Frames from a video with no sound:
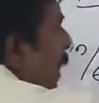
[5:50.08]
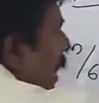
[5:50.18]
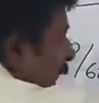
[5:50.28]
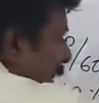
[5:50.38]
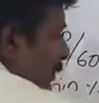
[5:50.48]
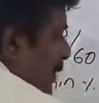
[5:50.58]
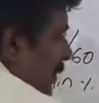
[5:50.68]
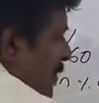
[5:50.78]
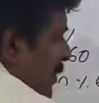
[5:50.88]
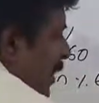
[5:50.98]
and this
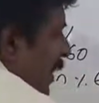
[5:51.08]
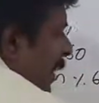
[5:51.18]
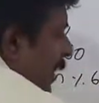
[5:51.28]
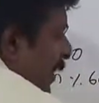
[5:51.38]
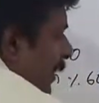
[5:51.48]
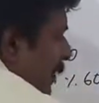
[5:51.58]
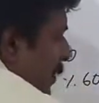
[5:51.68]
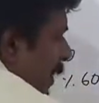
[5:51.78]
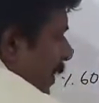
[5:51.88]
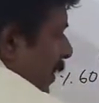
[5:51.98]
is
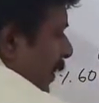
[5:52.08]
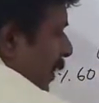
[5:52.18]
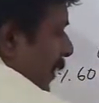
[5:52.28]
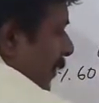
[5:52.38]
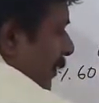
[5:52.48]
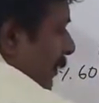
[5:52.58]
remainder,